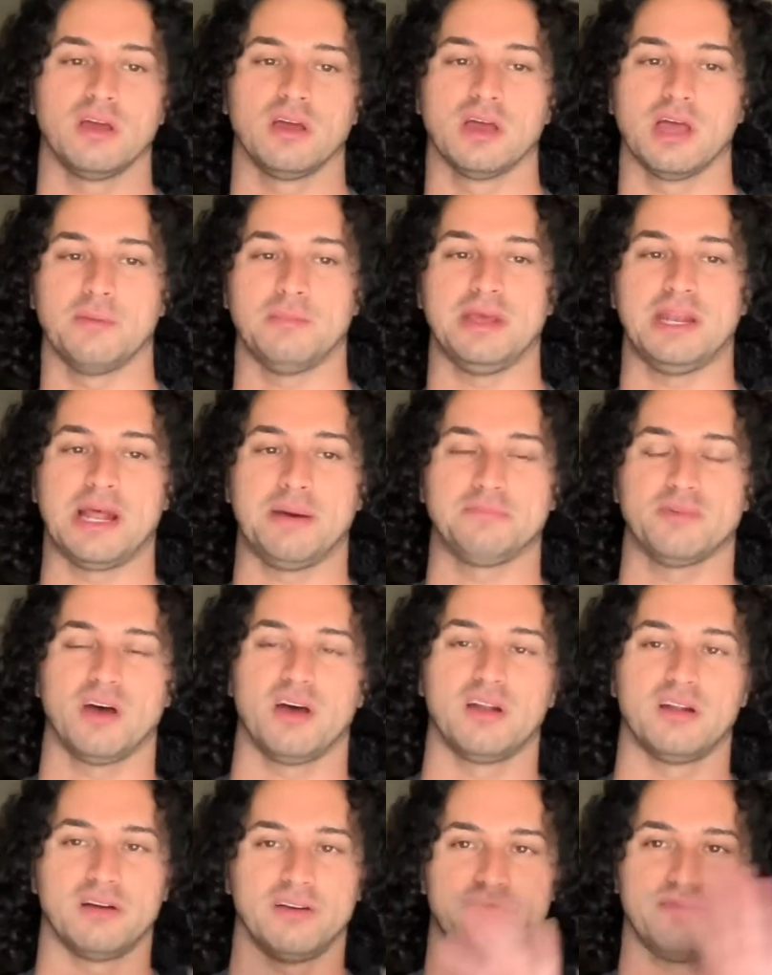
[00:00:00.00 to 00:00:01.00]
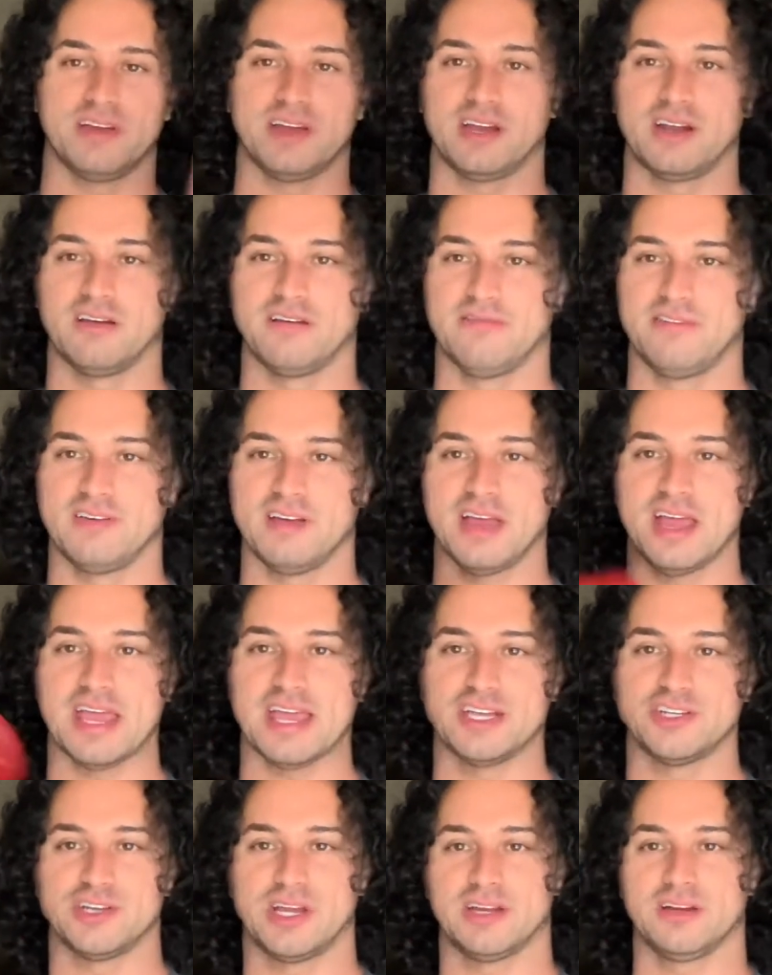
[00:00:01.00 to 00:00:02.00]
I mean, I'm not a fan of
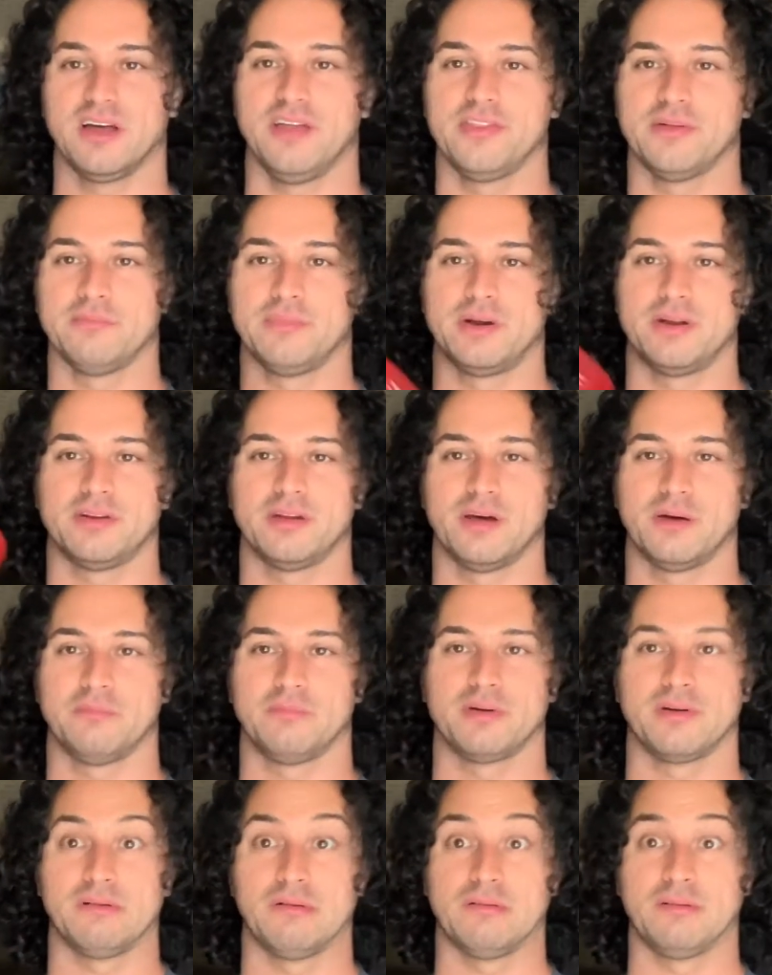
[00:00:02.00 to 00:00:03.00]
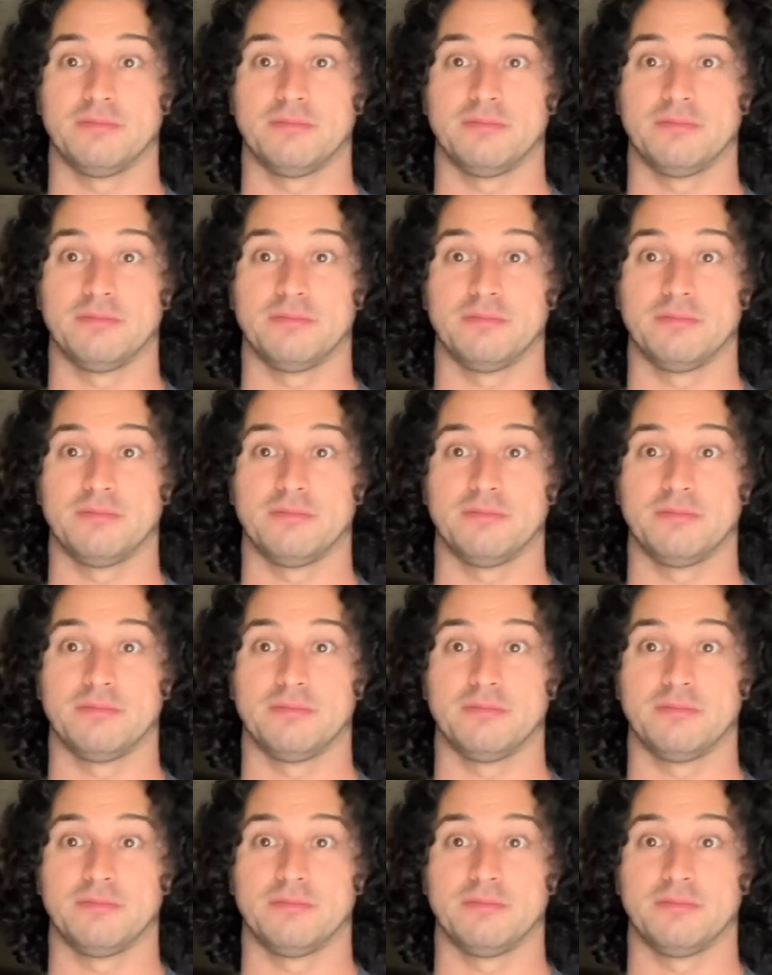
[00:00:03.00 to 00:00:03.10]
Age Ain't Nothing But a Number.